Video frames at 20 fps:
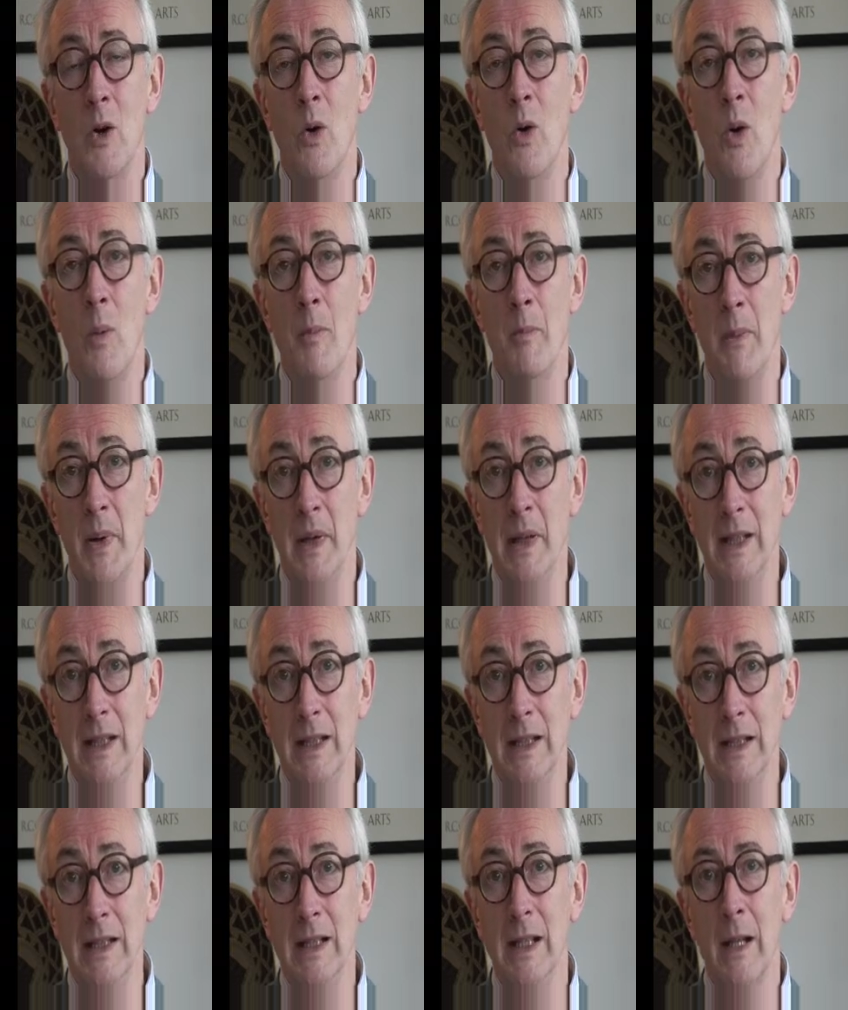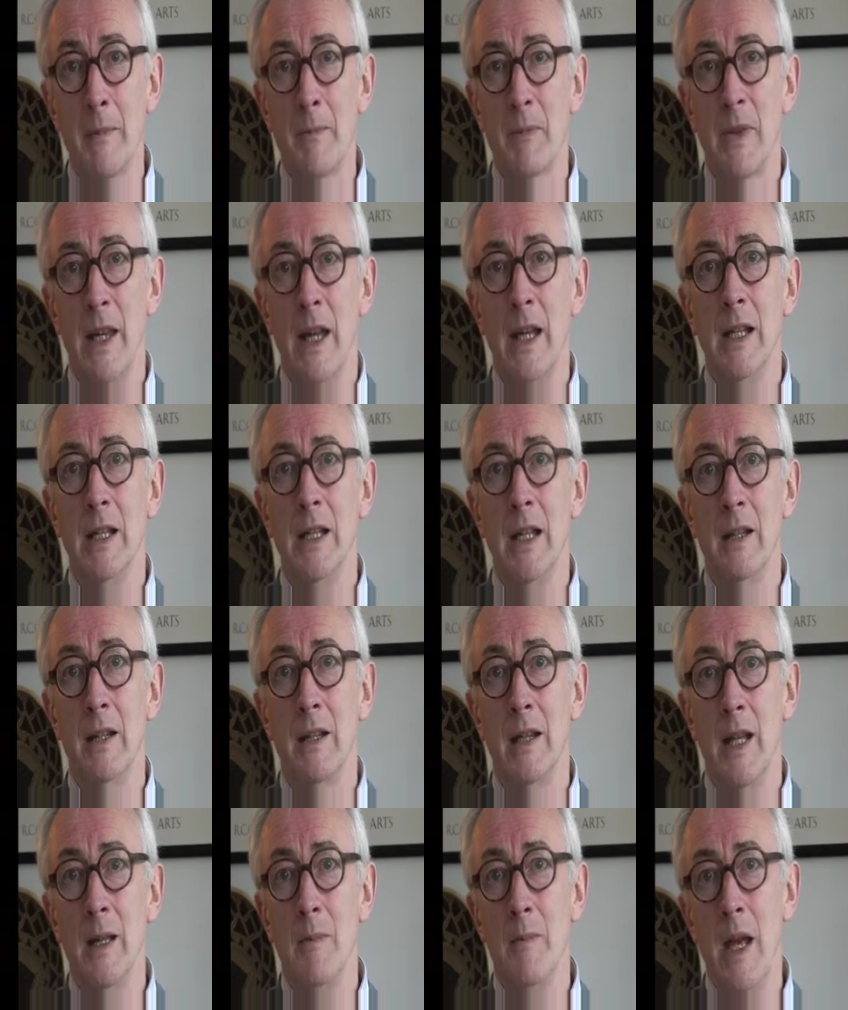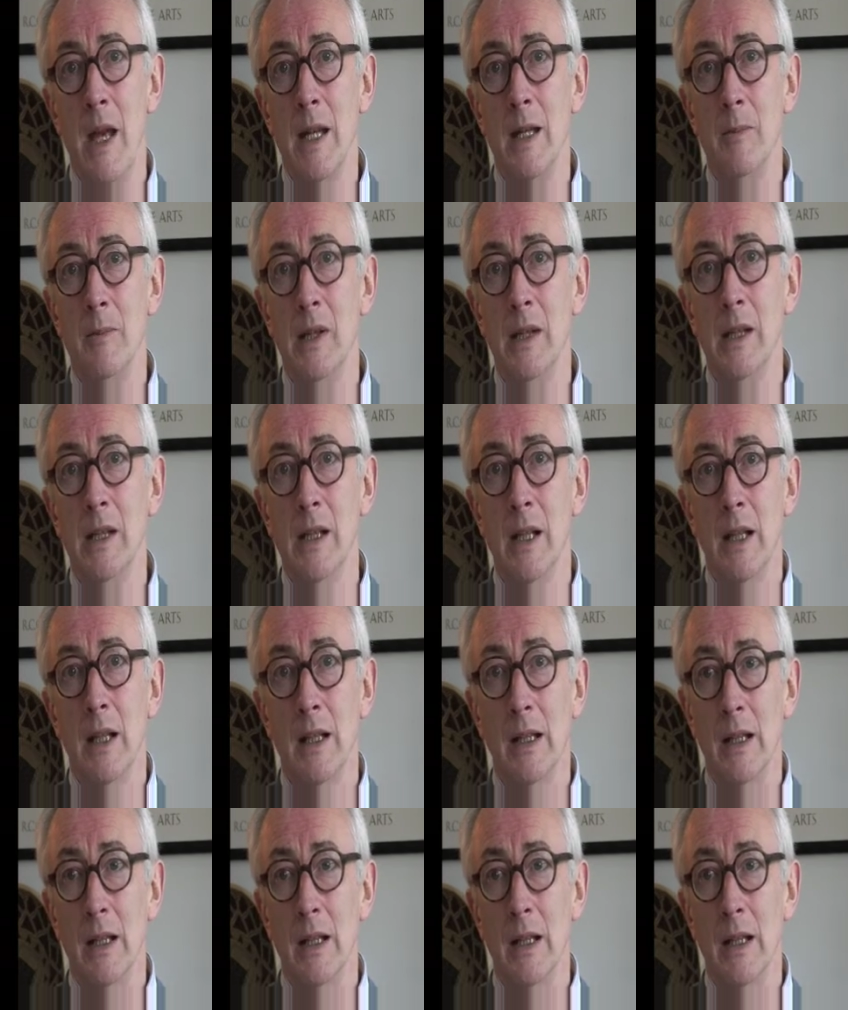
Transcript: or B, they may be